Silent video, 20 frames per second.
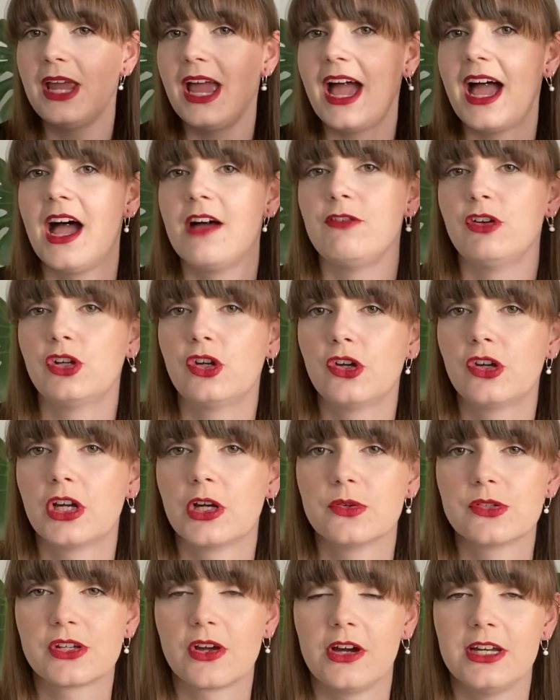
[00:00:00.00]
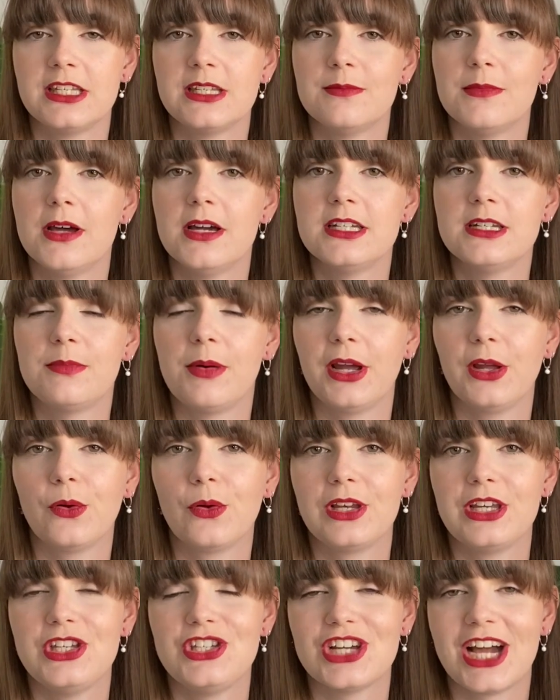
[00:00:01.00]
have A Good Girl's Guide to Murder by
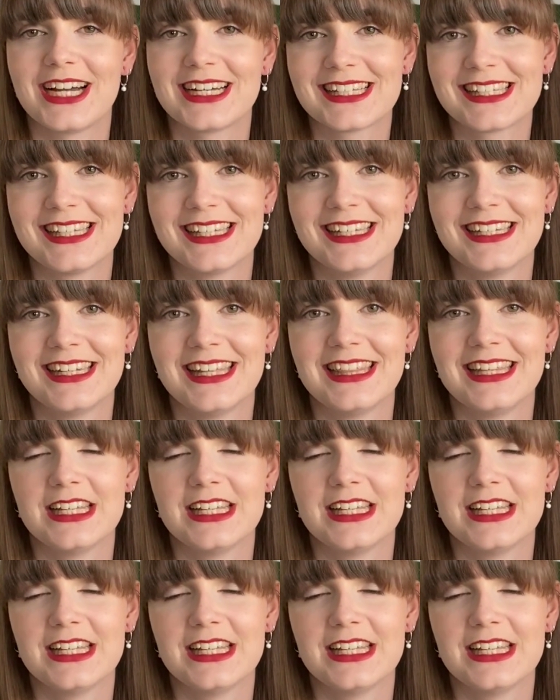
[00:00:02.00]
Holly Jackson.